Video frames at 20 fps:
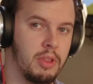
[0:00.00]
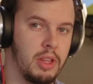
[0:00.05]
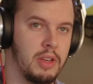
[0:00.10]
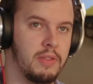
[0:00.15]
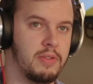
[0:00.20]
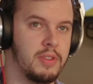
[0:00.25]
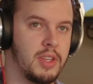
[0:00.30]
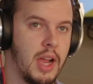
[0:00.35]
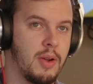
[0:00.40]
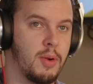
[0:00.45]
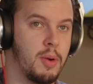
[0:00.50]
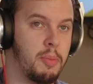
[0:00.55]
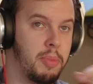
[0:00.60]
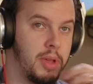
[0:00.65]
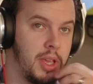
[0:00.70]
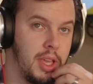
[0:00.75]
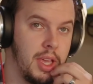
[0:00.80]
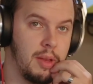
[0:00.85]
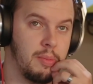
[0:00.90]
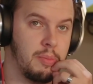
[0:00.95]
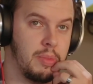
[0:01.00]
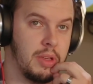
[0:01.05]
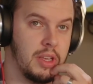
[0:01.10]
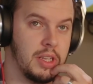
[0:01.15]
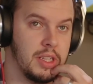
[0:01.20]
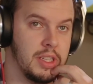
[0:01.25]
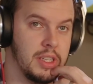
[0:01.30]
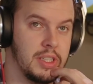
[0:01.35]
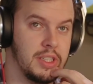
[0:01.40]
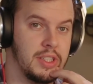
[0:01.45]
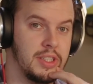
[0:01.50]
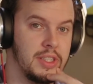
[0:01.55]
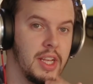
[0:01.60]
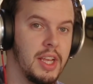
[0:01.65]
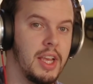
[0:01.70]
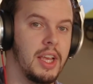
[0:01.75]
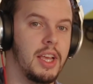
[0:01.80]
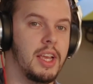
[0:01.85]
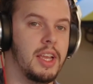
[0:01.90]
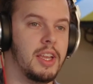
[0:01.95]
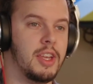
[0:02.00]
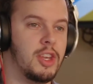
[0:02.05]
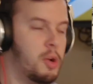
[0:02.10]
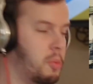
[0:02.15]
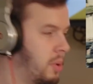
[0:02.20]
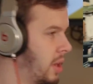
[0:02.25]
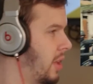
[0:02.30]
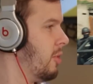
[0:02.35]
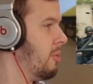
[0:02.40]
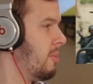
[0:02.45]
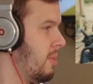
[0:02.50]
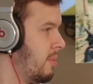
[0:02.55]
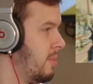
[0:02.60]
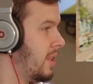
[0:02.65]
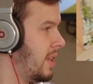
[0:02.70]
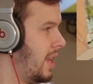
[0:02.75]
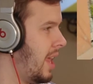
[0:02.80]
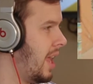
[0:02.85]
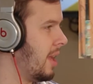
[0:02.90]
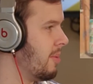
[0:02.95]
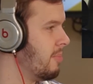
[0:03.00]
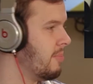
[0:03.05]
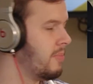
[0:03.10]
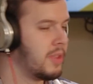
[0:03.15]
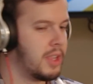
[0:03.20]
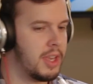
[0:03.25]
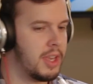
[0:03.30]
Live, Die, Repeat because nobody can remember the name.